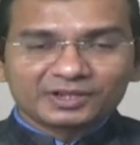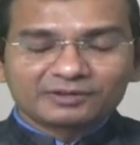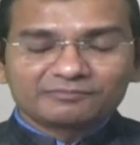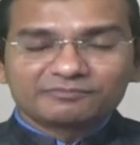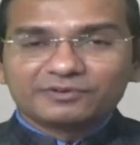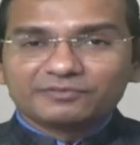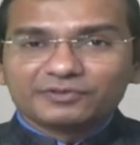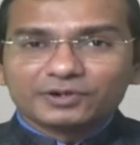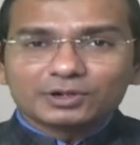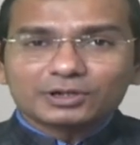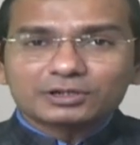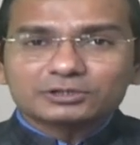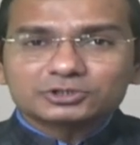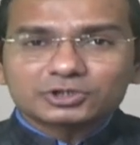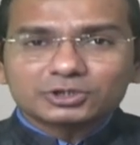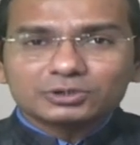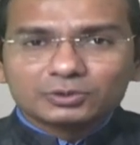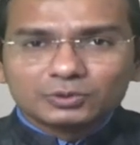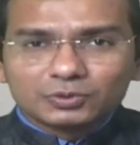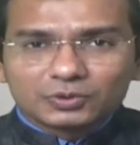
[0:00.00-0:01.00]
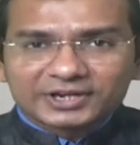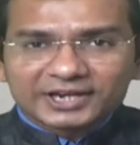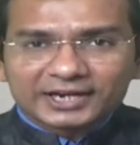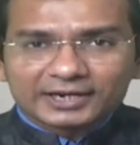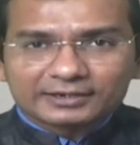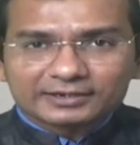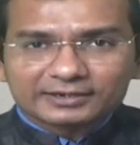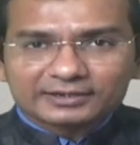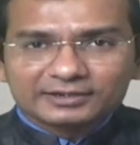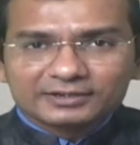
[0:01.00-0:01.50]
We will also look
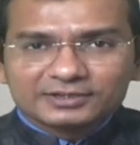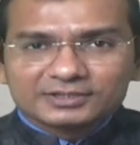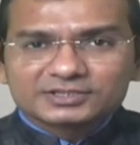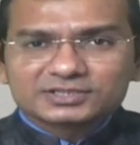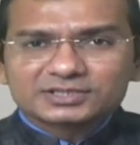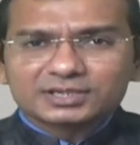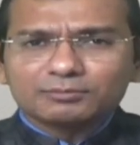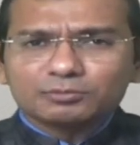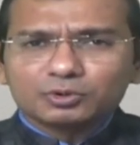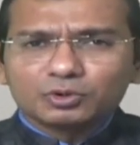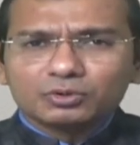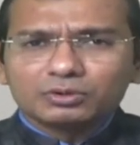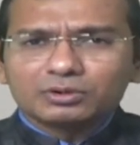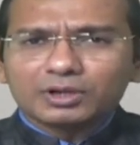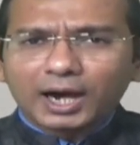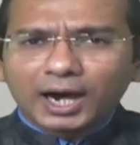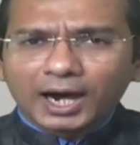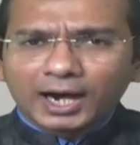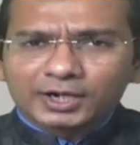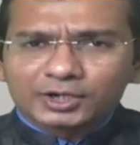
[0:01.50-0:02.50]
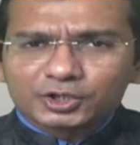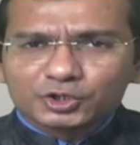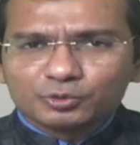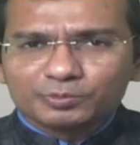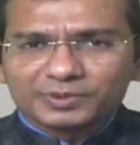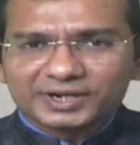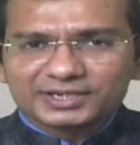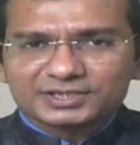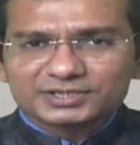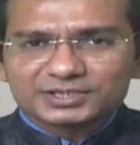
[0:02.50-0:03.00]
at some good
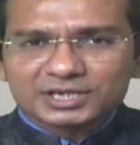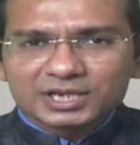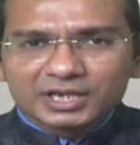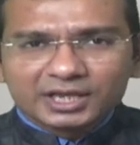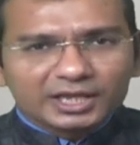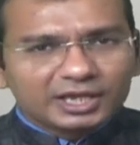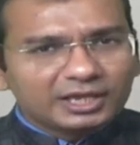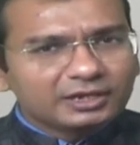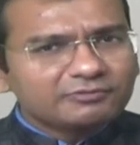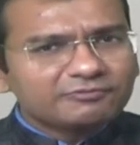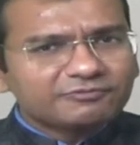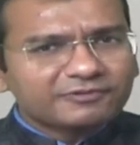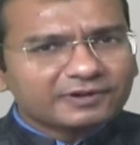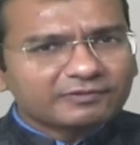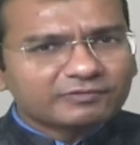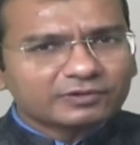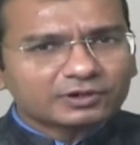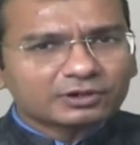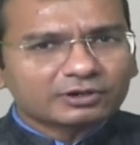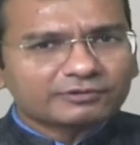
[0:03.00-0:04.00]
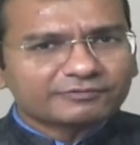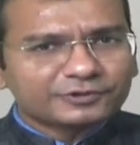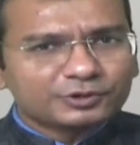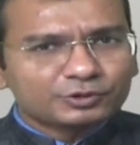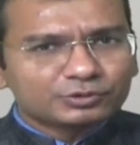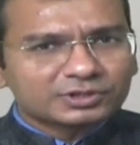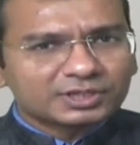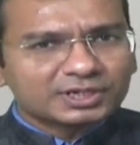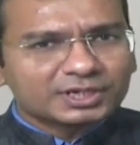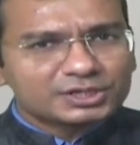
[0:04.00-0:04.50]
arguments in favor of
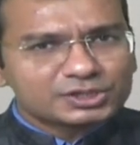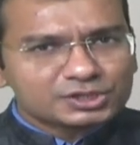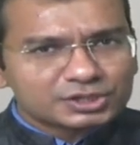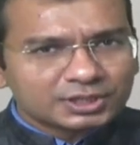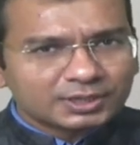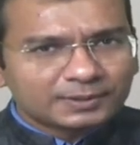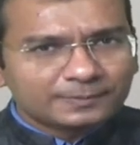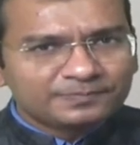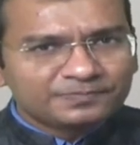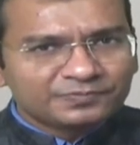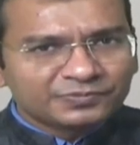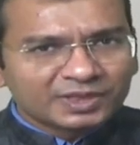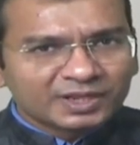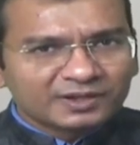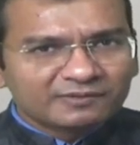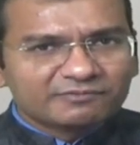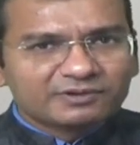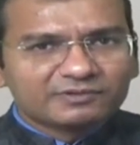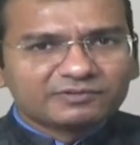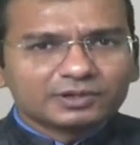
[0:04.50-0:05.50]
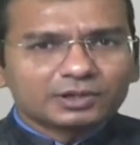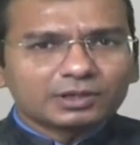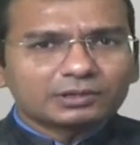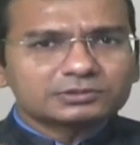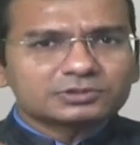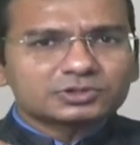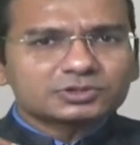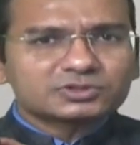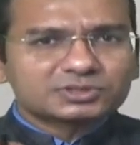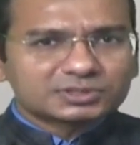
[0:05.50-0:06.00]
euthanasia. We will
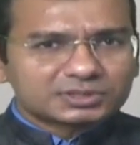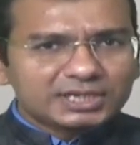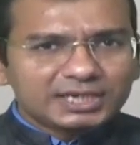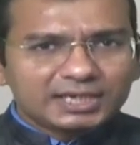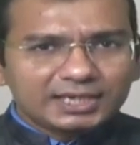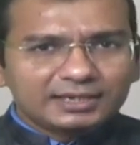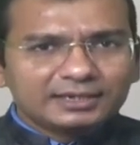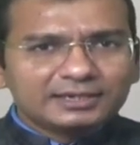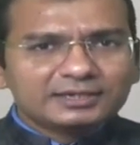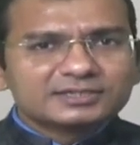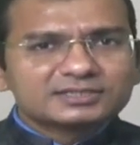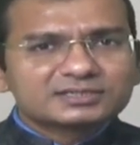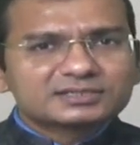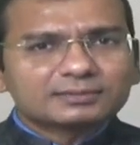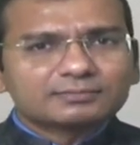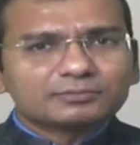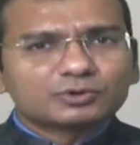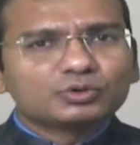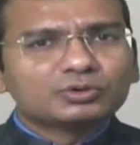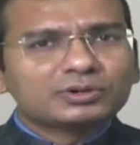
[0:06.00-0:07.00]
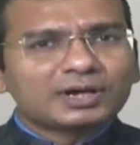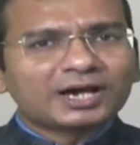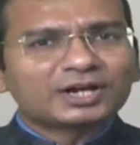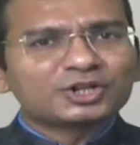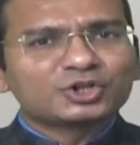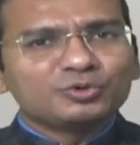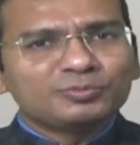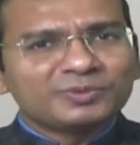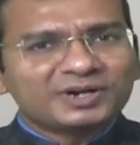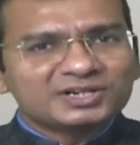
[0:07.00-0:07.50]
also see some good
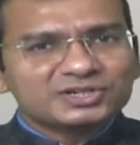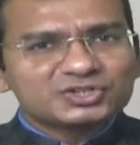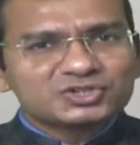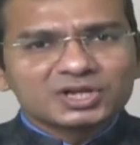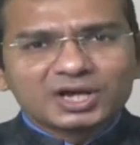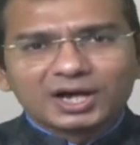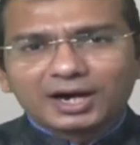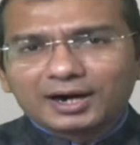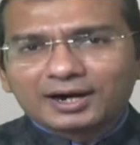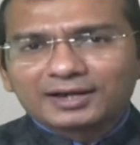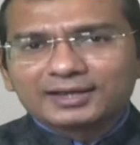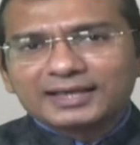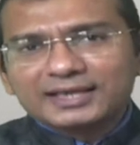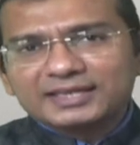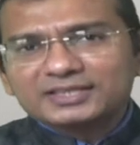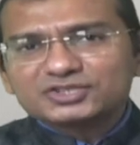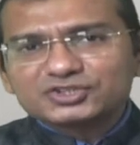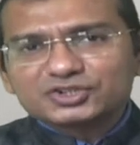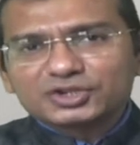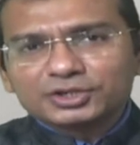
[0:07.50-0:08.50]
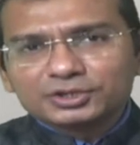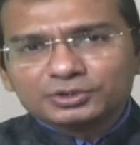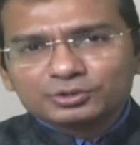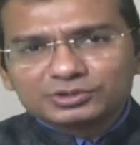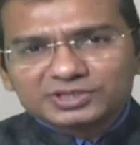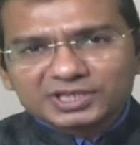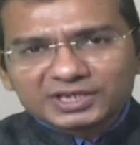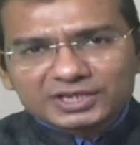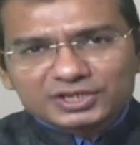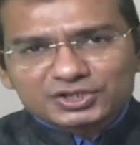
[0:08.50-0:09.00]
arguments against
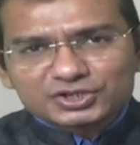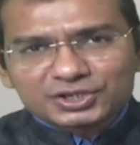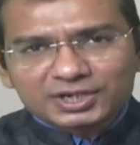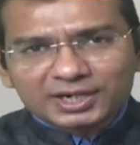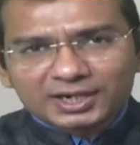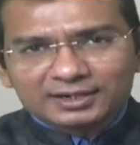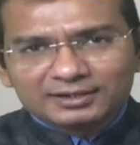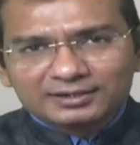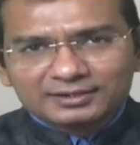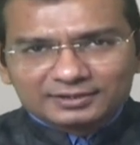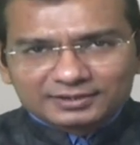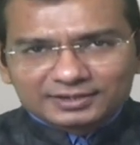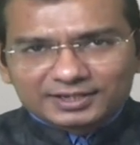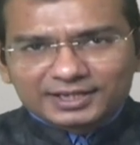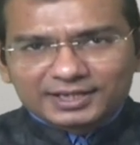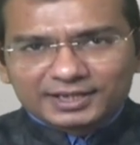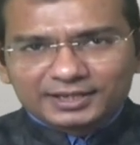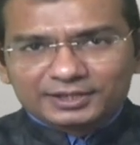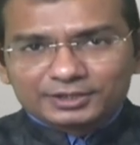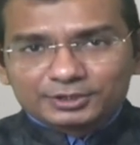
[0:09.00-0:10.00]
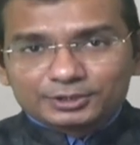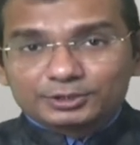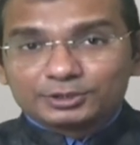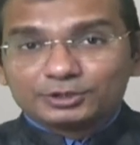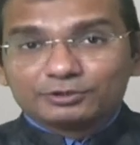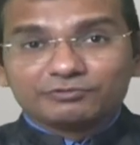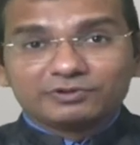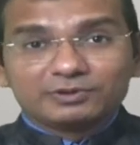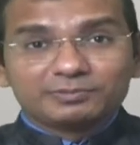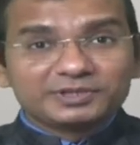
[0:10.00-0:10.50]
euthanasia. Okay,
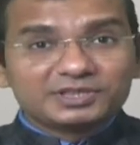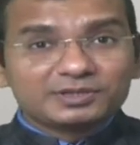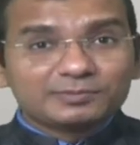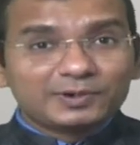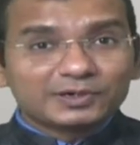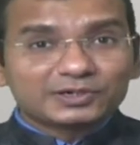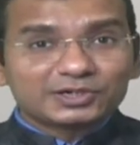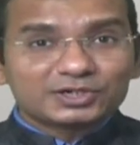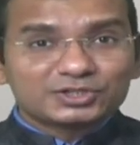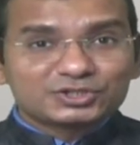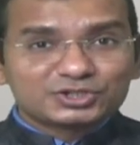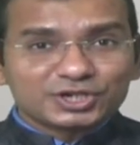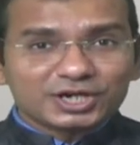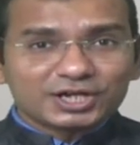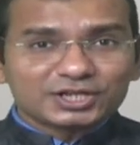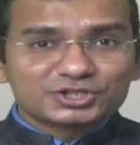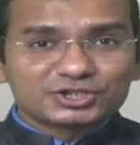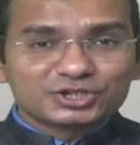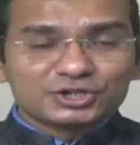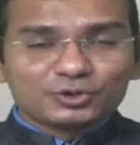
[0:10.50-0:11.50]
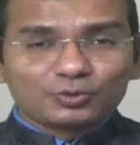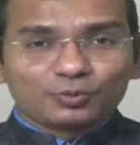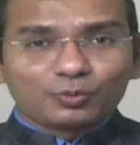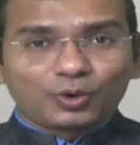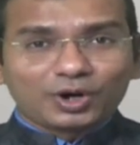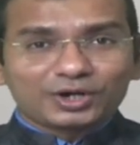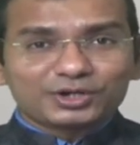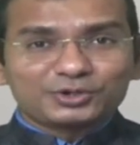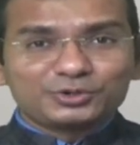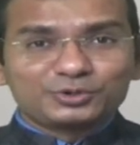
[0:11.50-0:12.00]
you will be the better judge
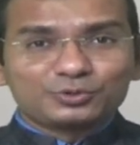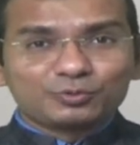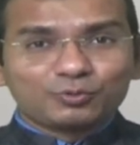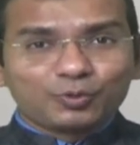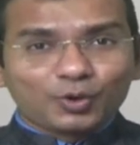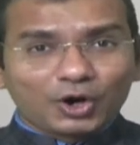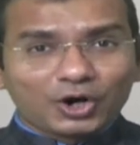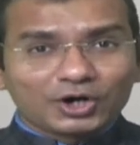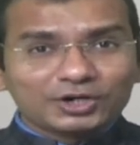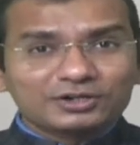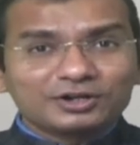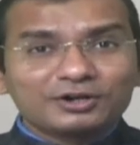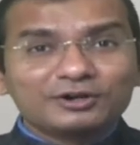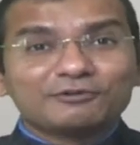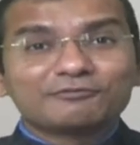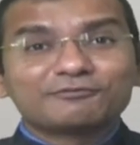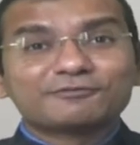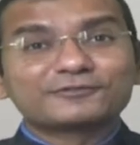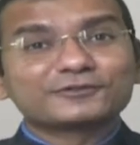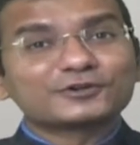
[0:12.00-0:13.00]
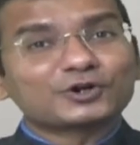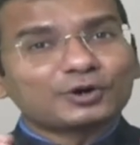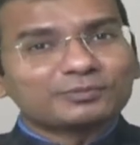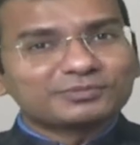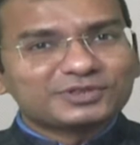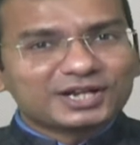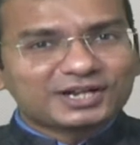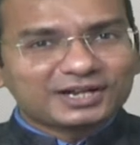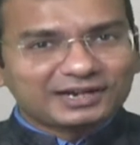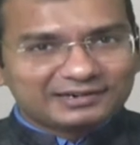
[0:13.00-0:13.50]
what you want from
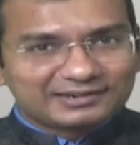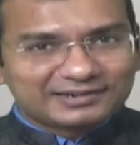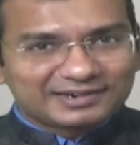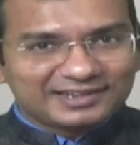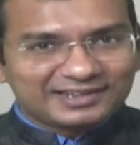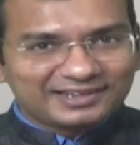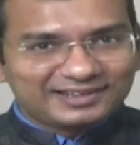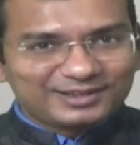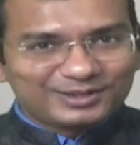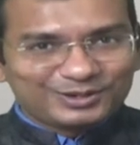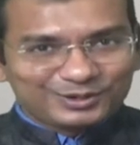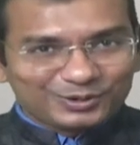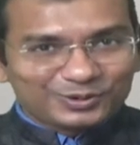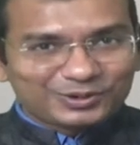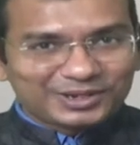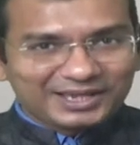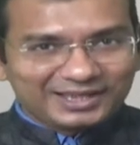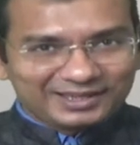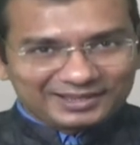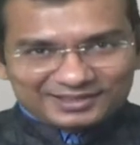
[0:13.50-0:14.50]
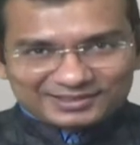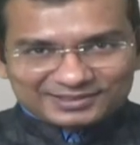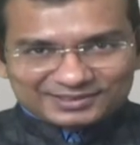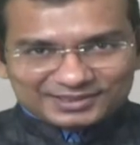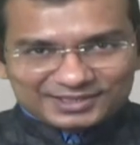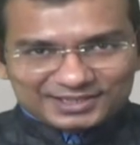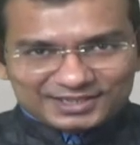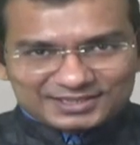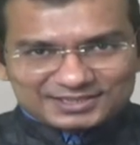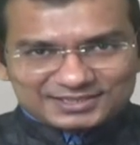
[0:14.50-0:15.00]
the country. Okay,
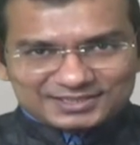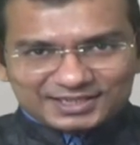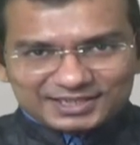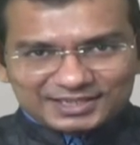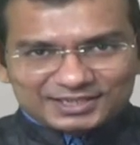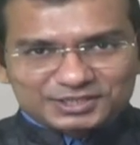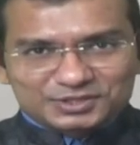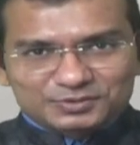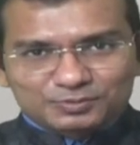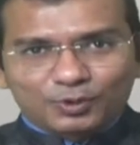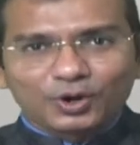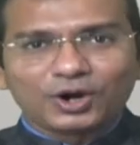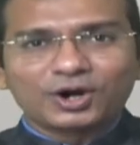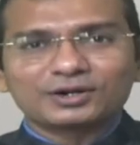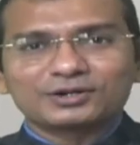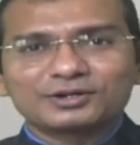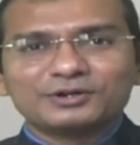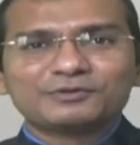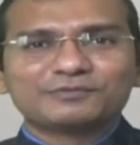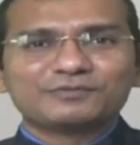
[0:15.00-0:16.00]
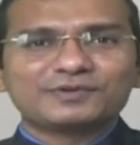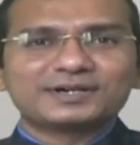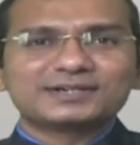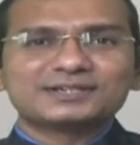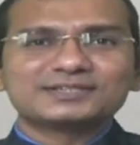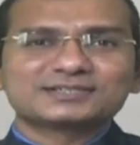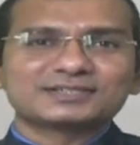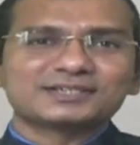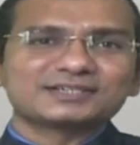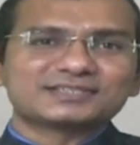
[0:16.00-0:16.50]
this is what we are
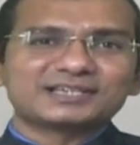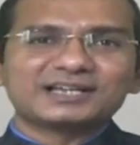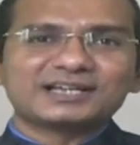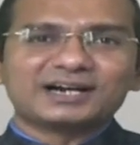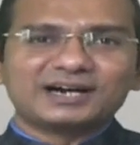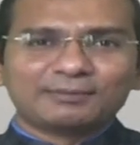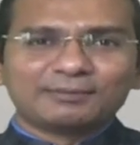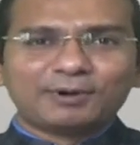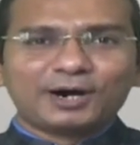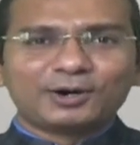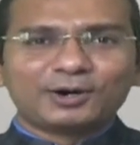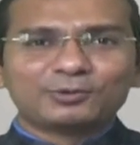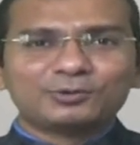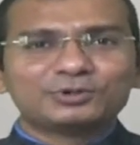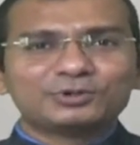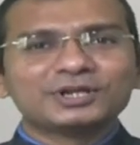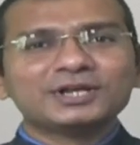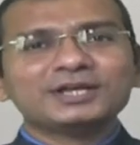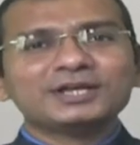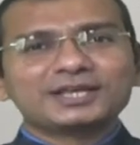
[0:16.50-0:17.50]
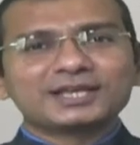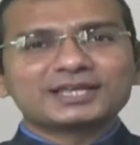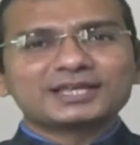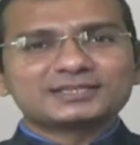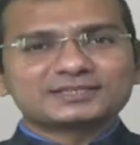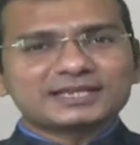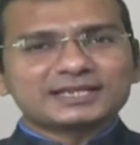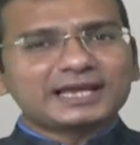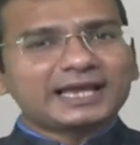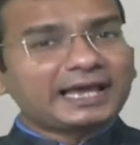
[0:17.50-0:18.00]
discussing about. You can
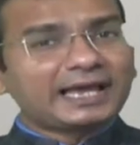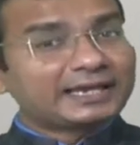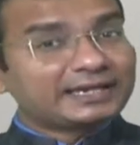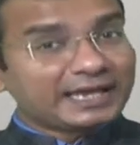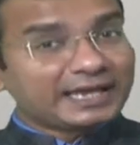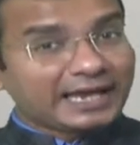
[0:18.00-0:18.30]
say an